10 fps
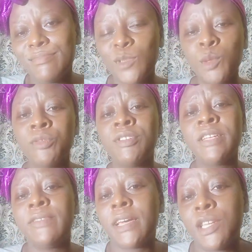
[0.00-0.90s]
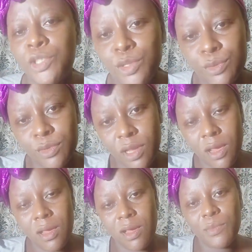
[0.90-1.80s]
Not be really vacation,
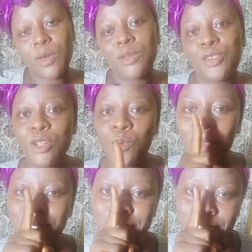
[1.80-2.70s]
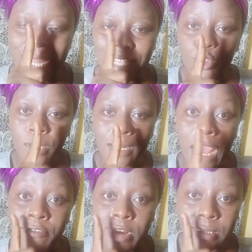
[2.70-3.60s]
because it's only one day. That's today that
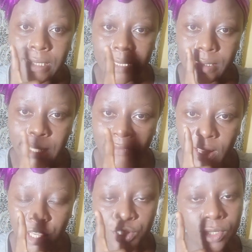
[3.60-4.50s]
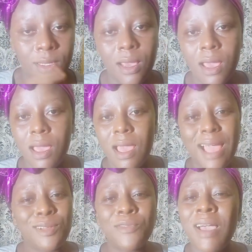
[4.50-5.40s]
I've rested in that vacation.
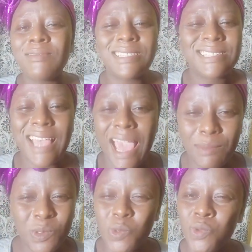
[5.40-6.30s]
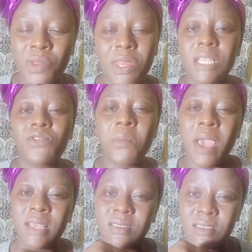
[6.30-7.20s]
I don't even have the time to do things for
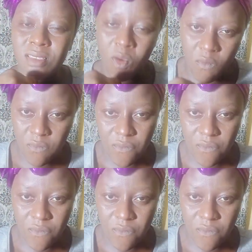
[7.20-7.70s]
myself.